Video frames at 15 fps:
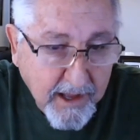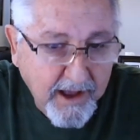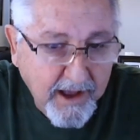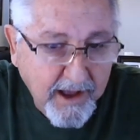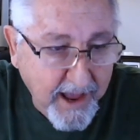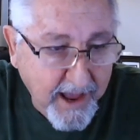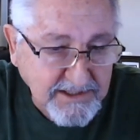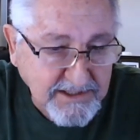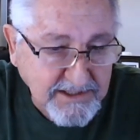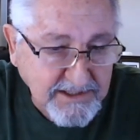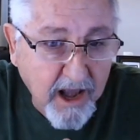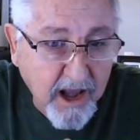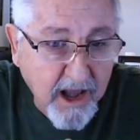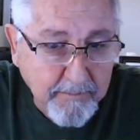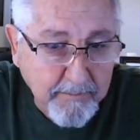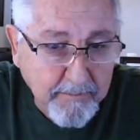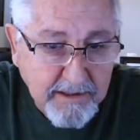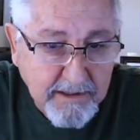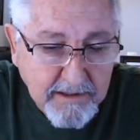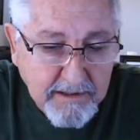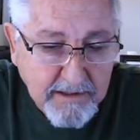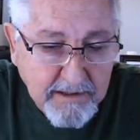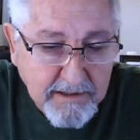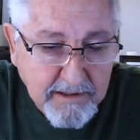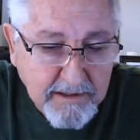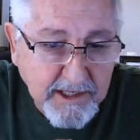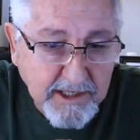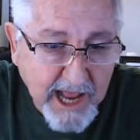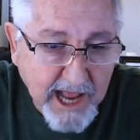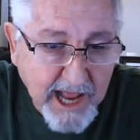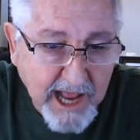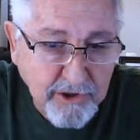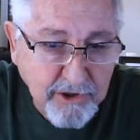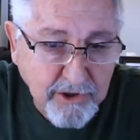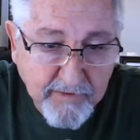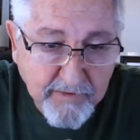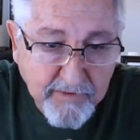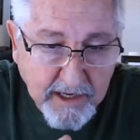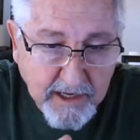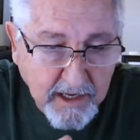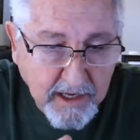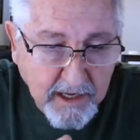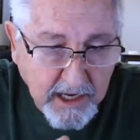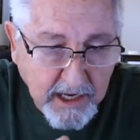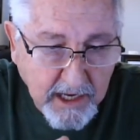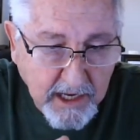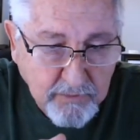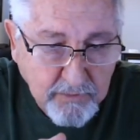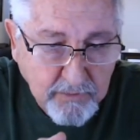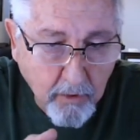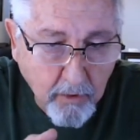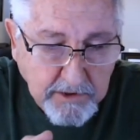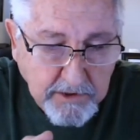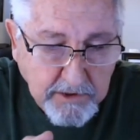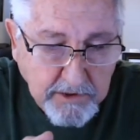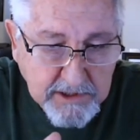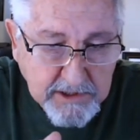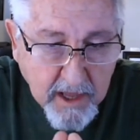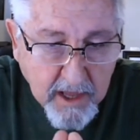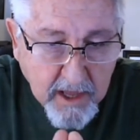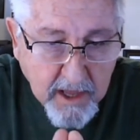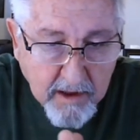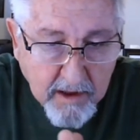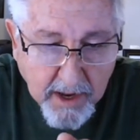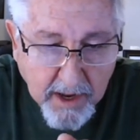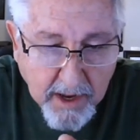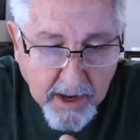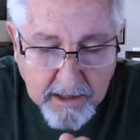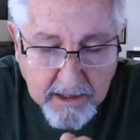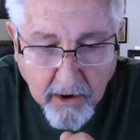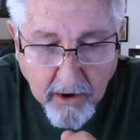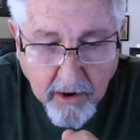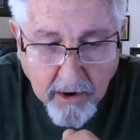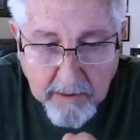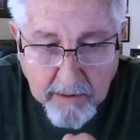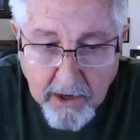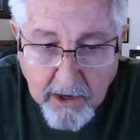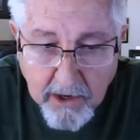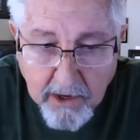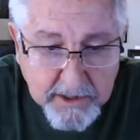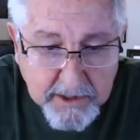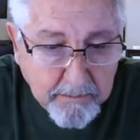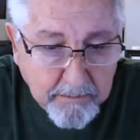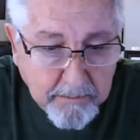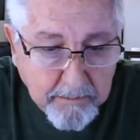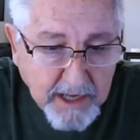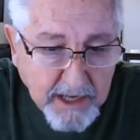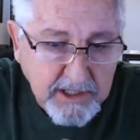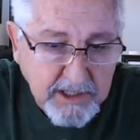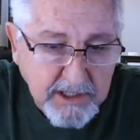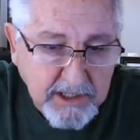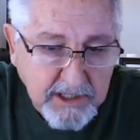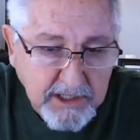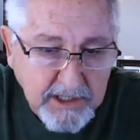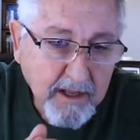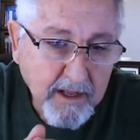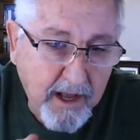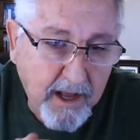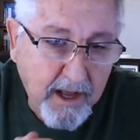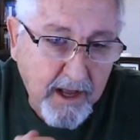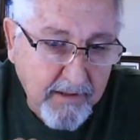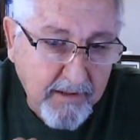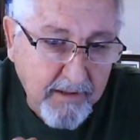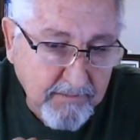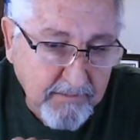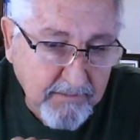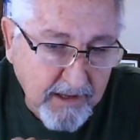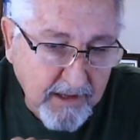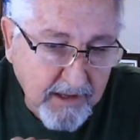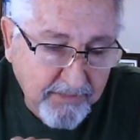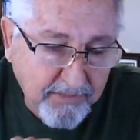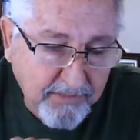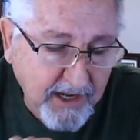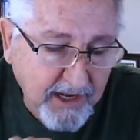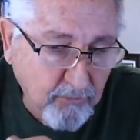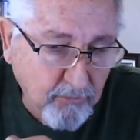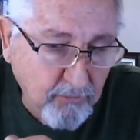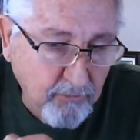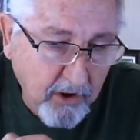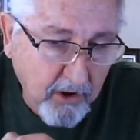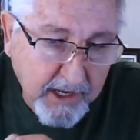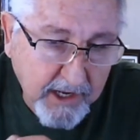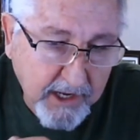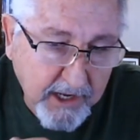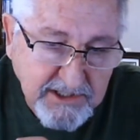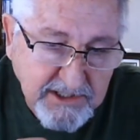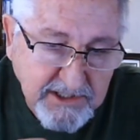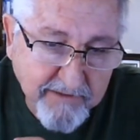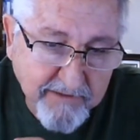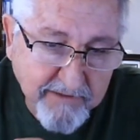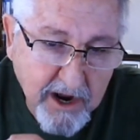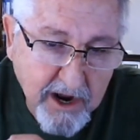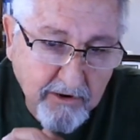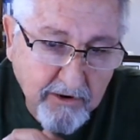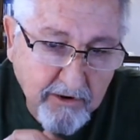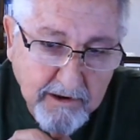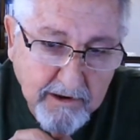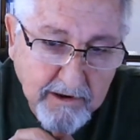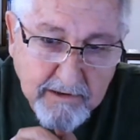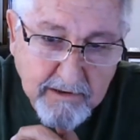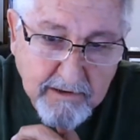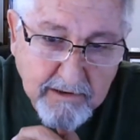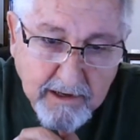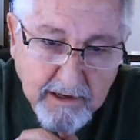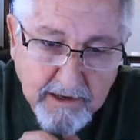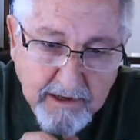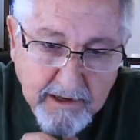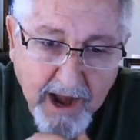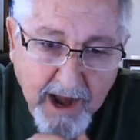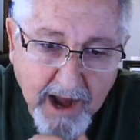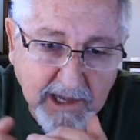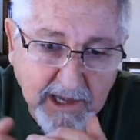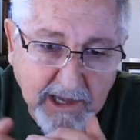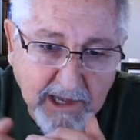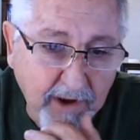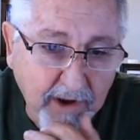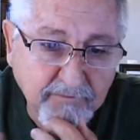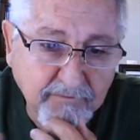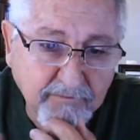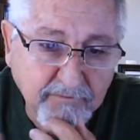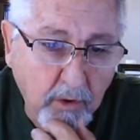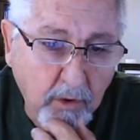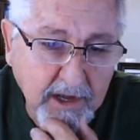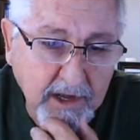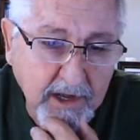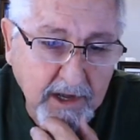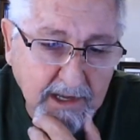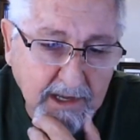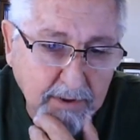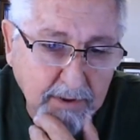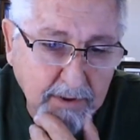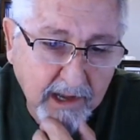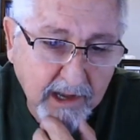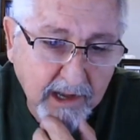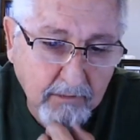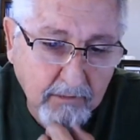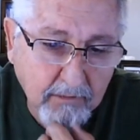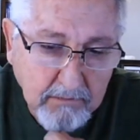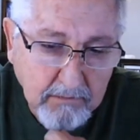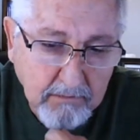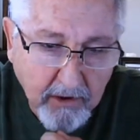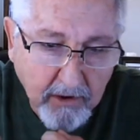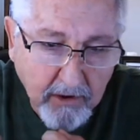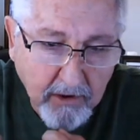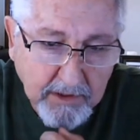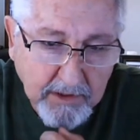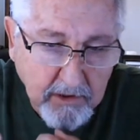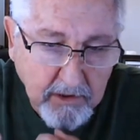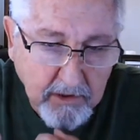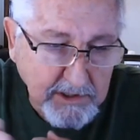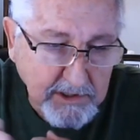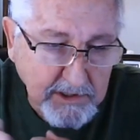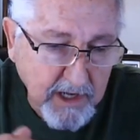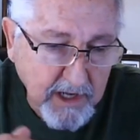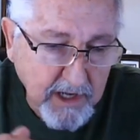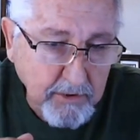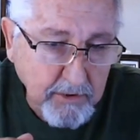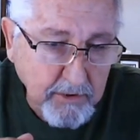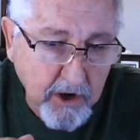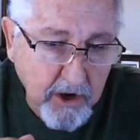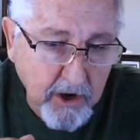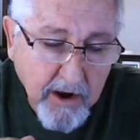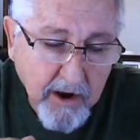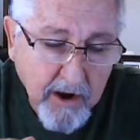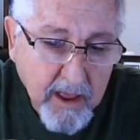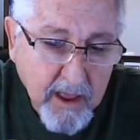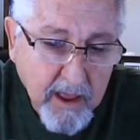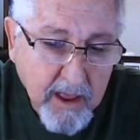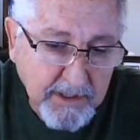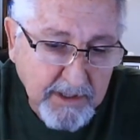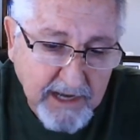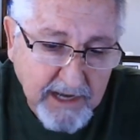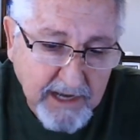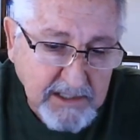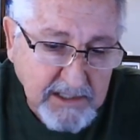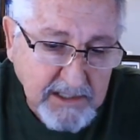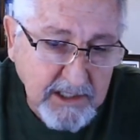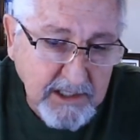as climate catastrophe gets worse. But, you know, when we look at the budget, I think we're looking at 790 or 814, depending on, you know, what the newest numbers are. But that doesn't